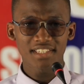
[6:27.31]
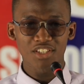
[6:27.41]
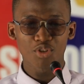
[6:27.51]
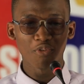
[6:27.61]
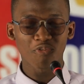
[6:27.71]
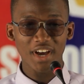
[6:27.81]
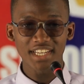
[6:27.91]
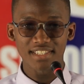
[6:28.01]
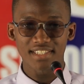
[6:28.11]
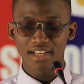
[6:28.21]
This is through
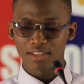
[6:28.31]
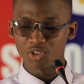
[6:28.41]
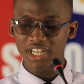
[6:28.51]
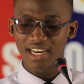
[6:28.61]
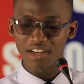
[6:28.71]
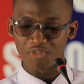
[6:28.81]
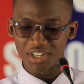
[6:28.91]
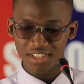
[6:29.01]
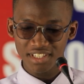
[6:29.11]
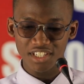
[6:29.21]
fines which are
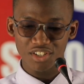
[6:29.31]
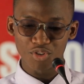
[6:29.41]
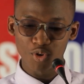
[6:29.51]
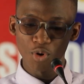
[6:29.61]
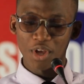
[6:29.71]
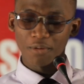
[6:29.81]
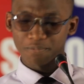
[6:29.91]
levied. This is through